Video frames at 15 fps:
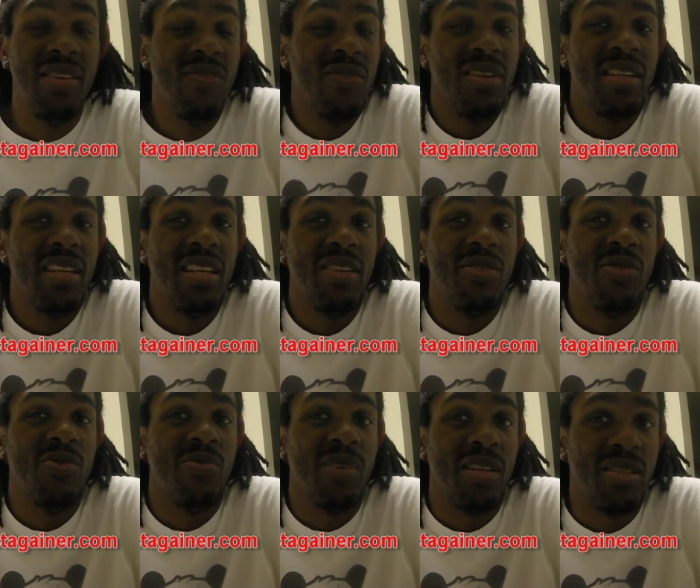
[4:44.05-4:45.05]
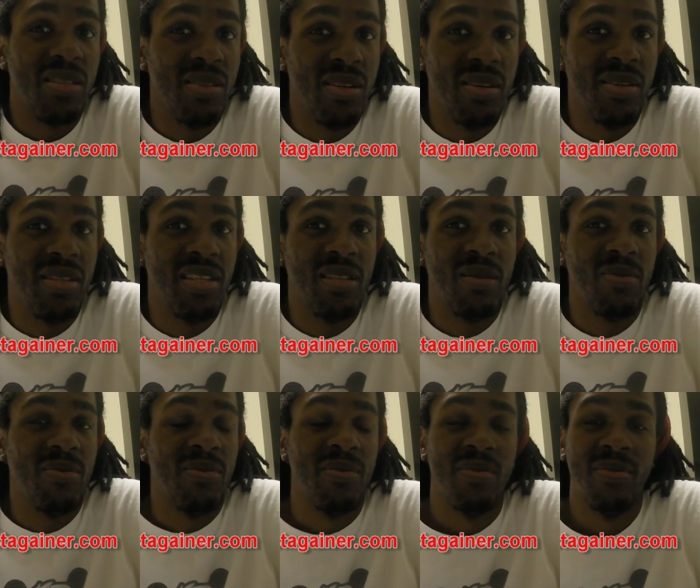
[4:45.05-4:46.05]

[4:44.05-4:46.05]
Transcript: He really didn't do much. You know, he just